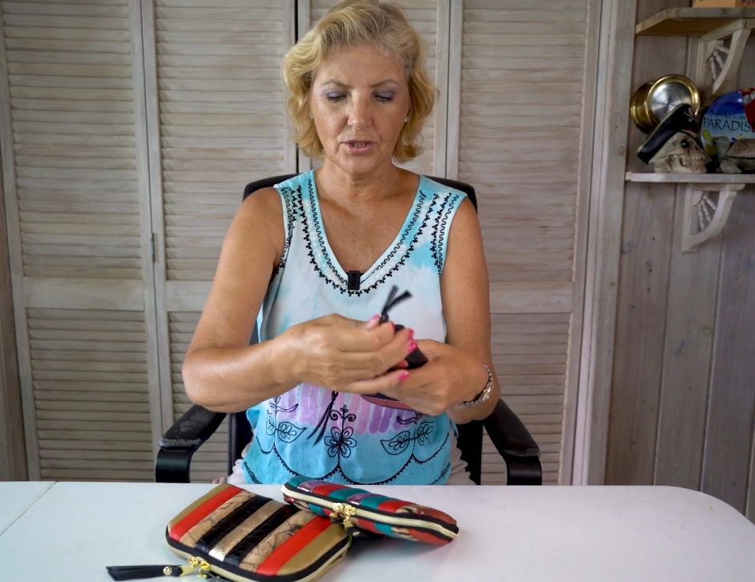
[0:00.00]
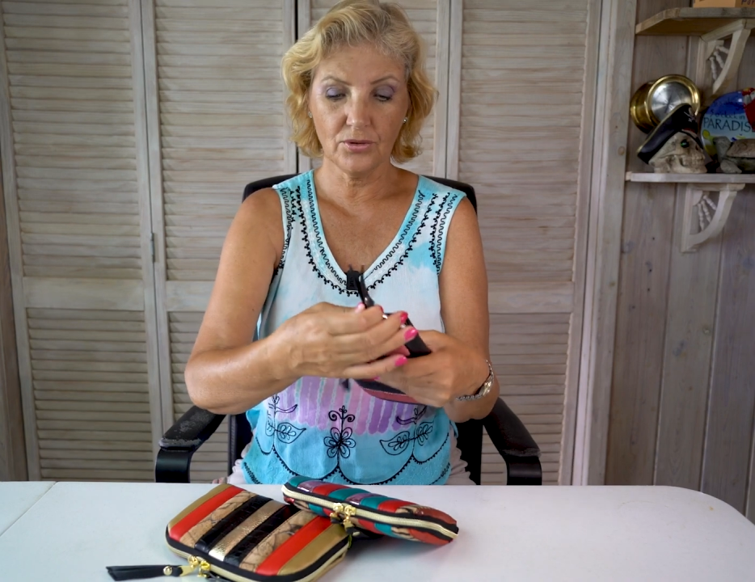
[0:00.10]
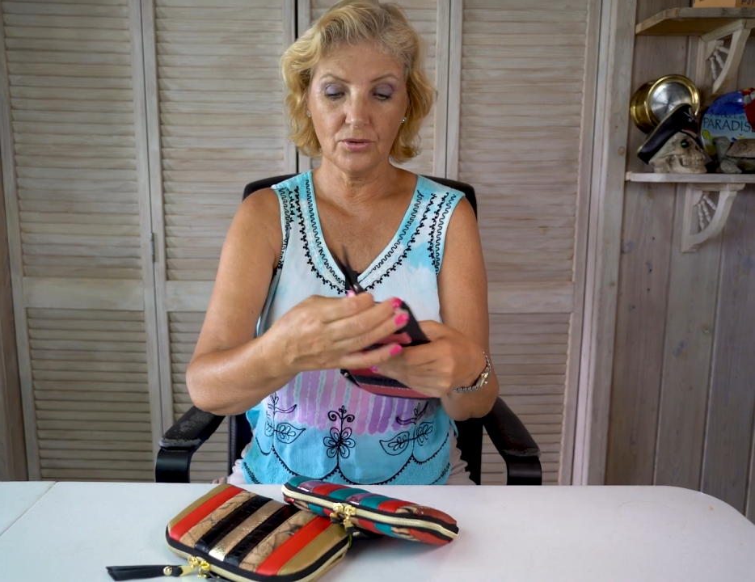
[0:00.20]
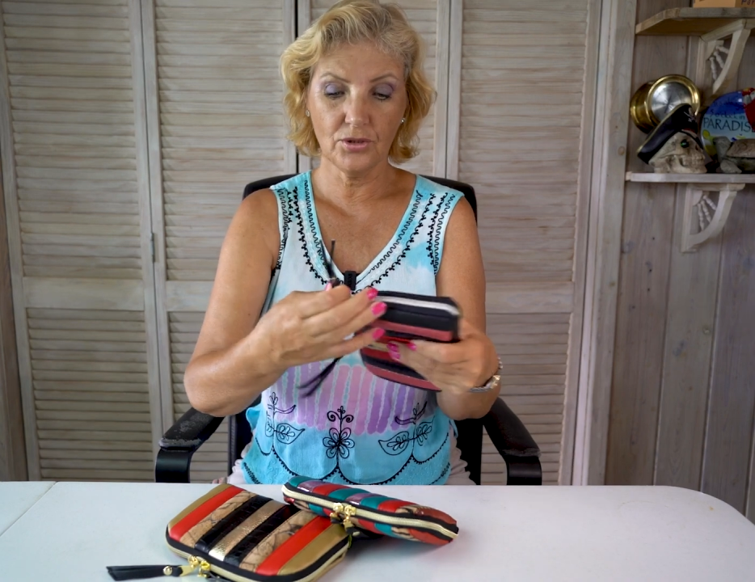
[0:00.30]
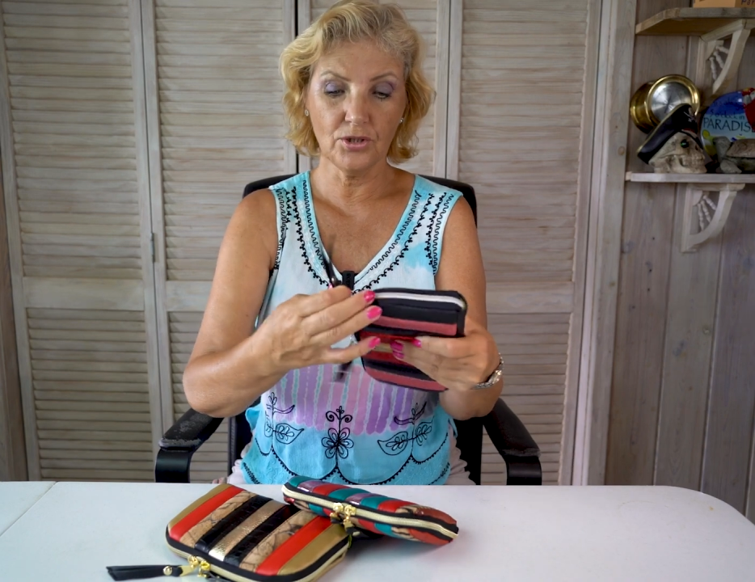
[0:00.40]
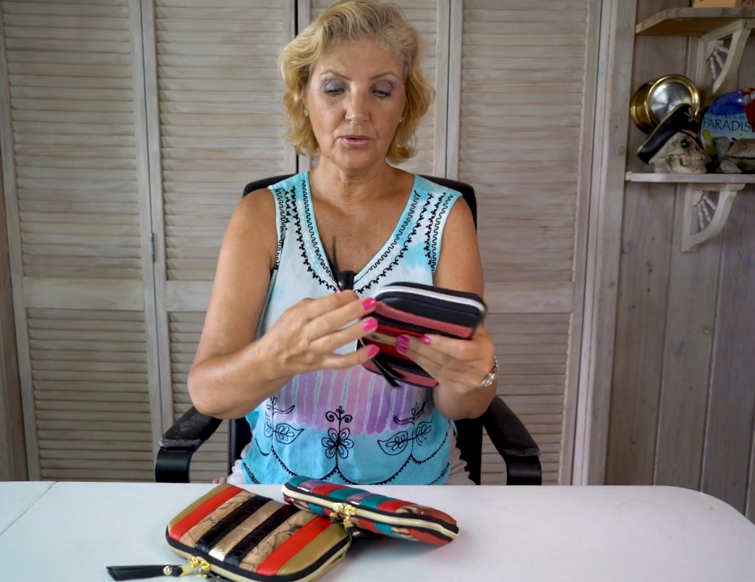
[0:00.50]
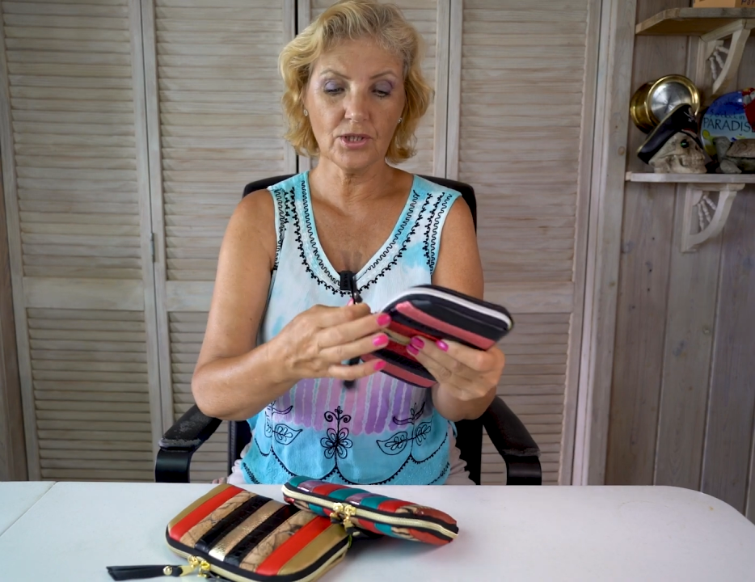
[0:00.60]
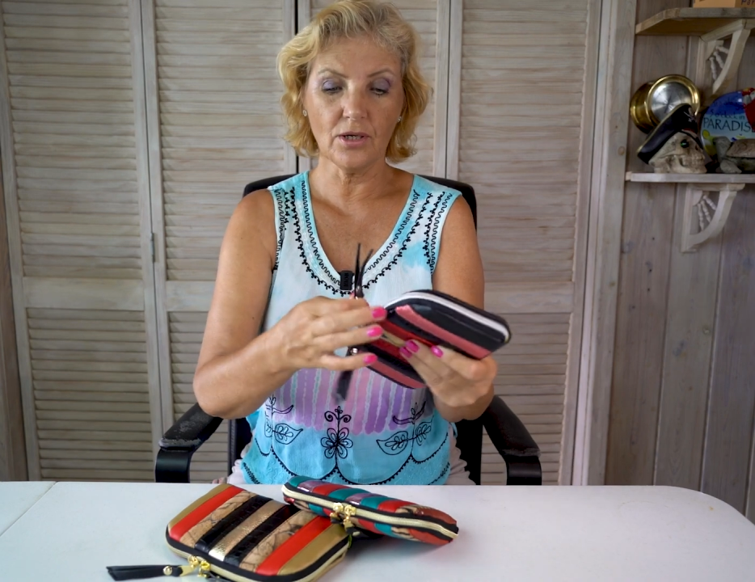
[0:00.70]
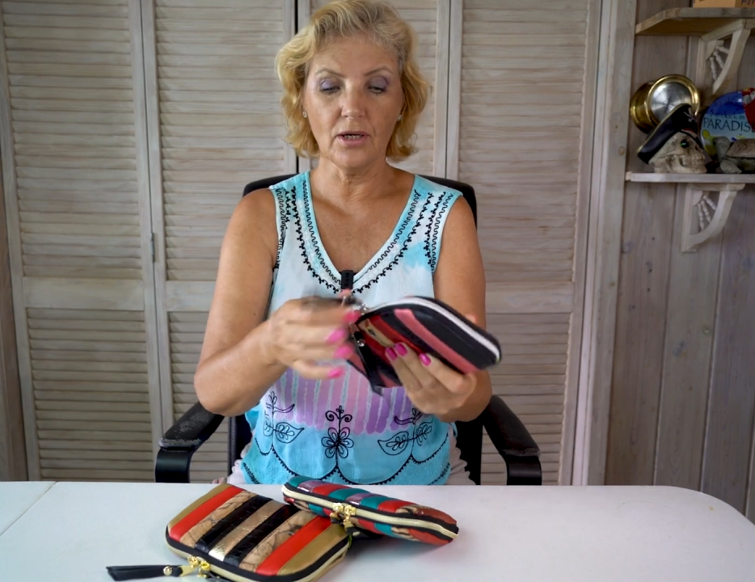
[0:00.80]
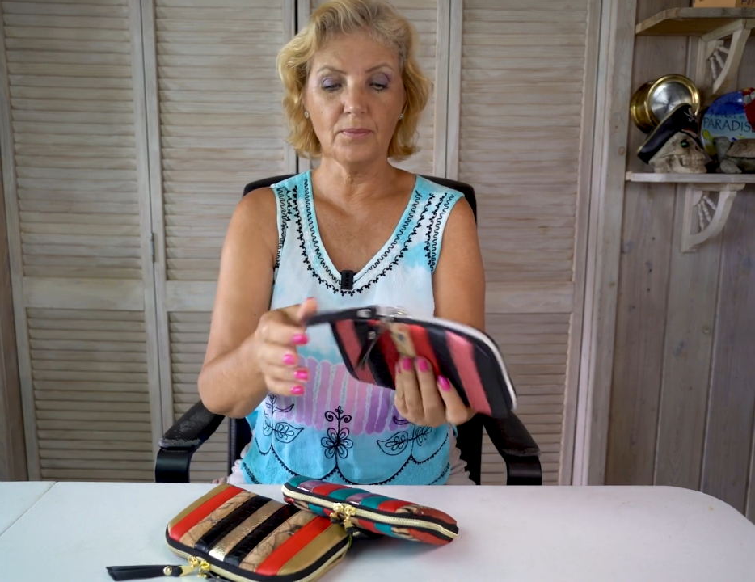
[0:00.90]
to
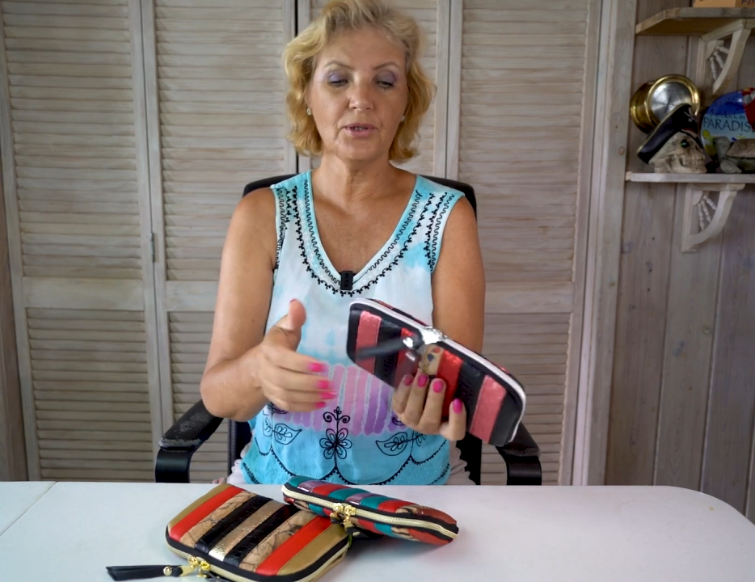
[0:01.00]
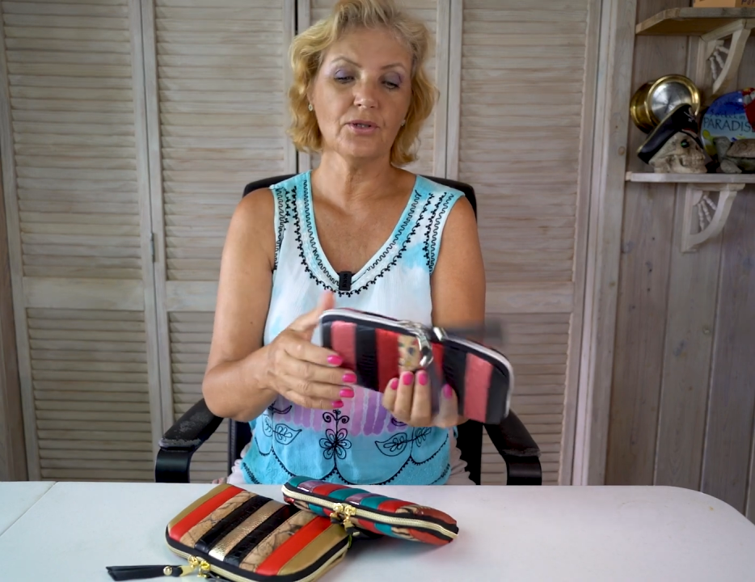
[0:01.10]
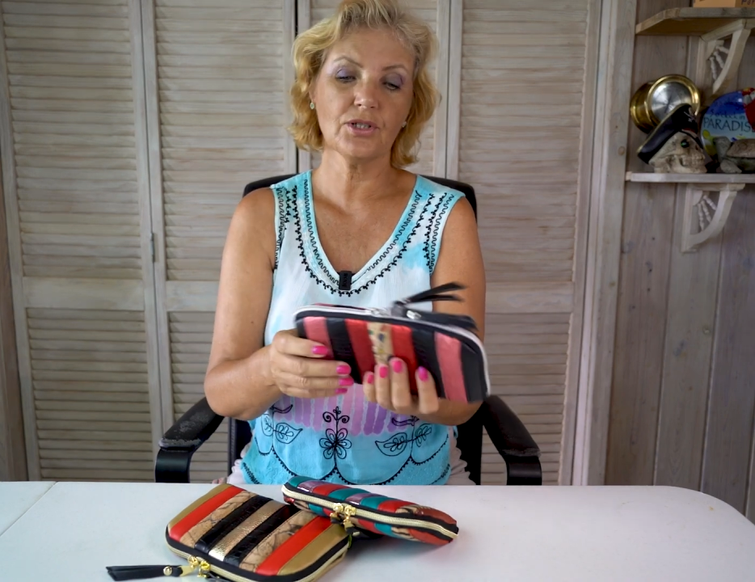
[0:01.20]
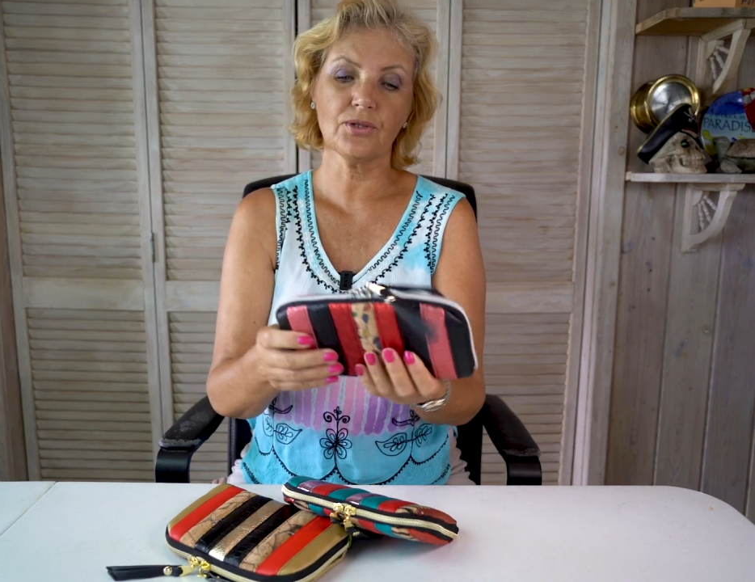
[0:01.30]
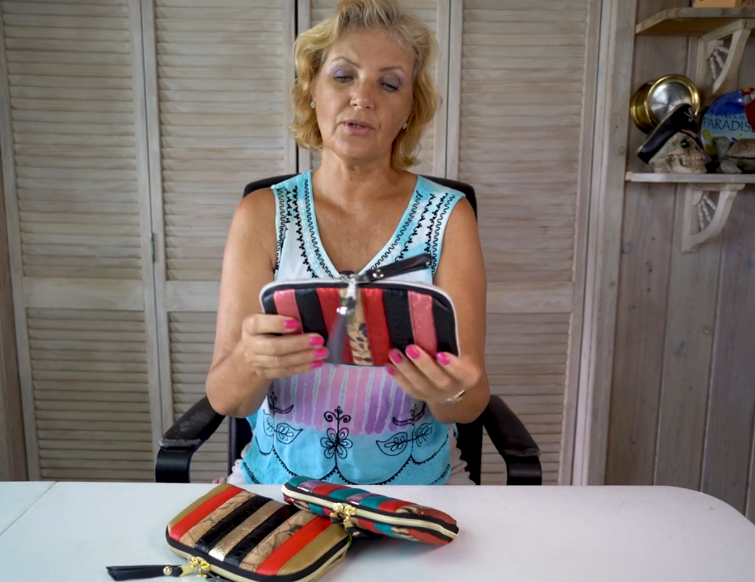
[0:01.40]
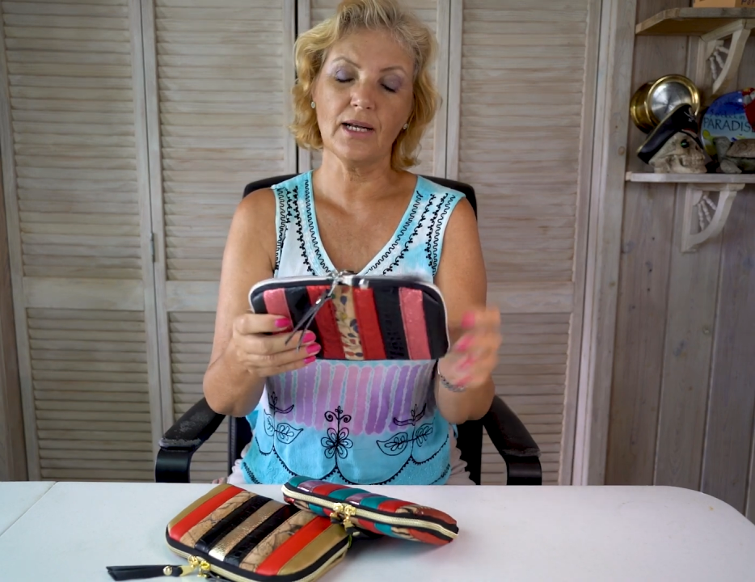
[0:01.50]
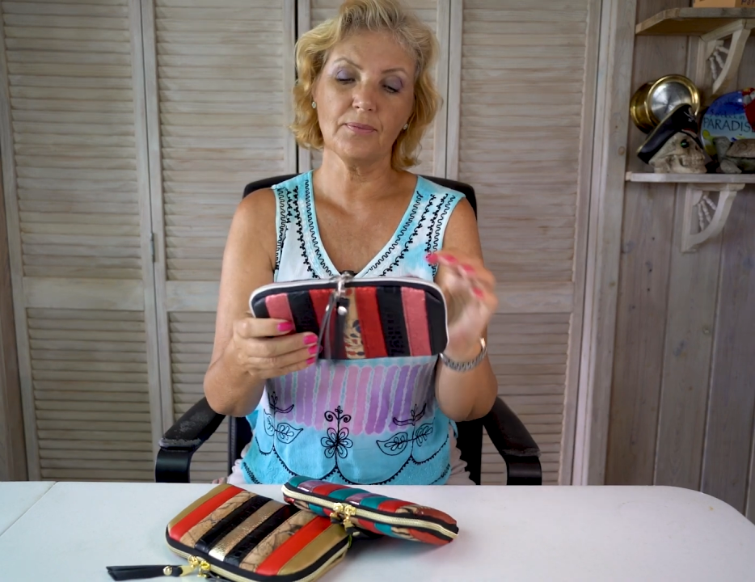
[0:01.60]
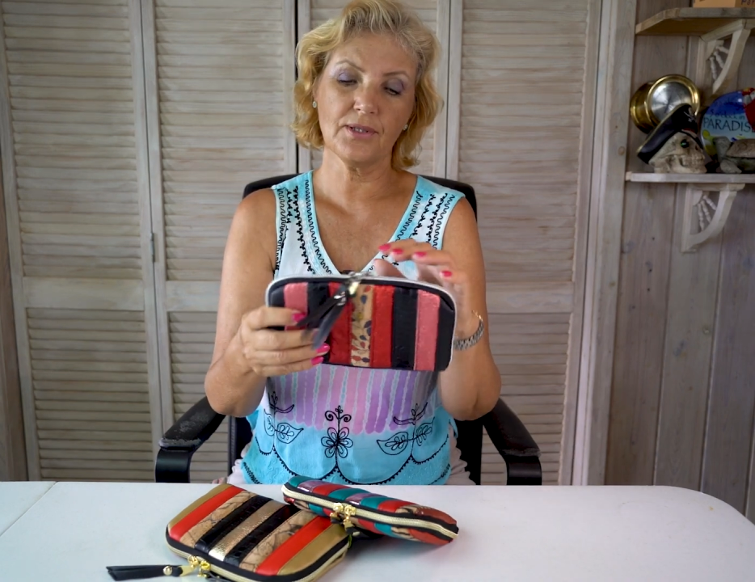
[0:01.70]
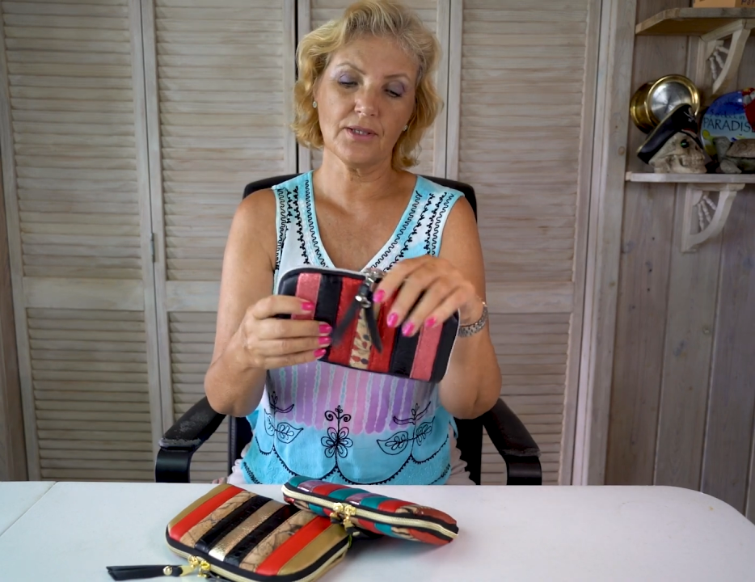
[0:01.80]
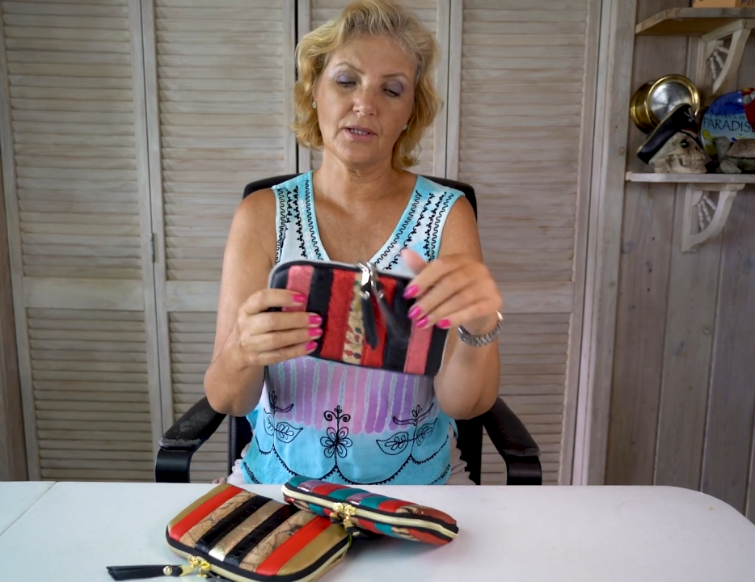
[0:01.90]
use up your
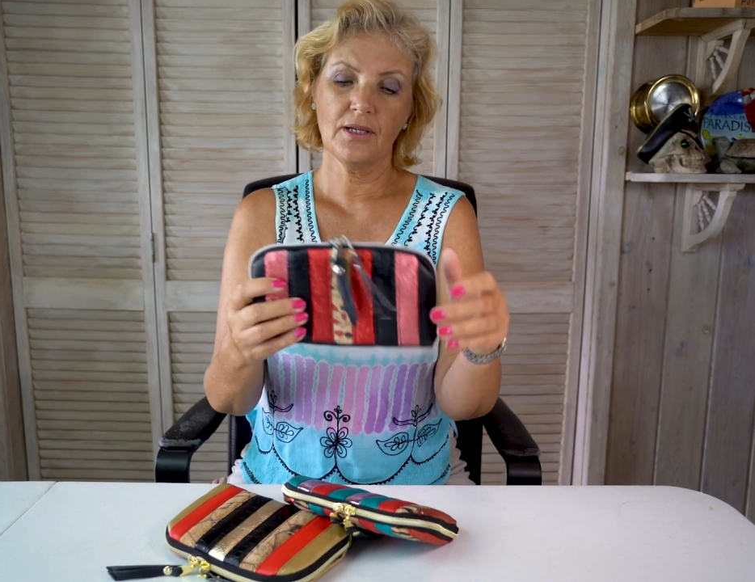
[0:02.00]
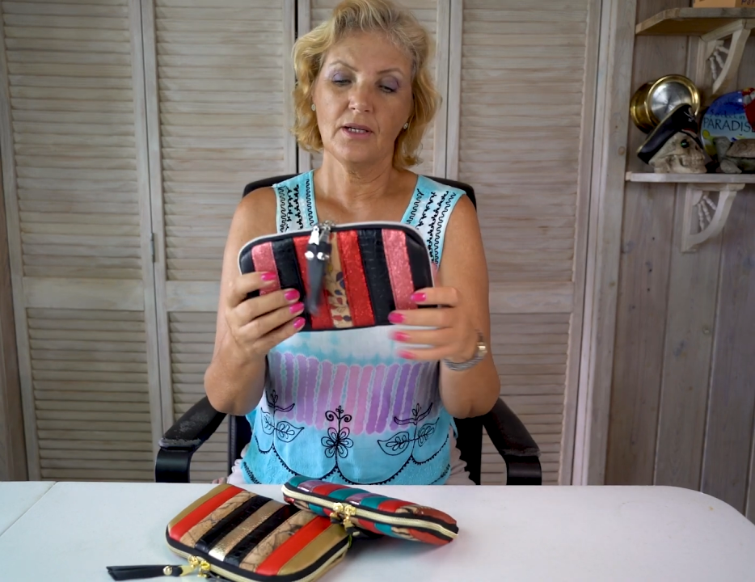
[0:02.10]
scraps.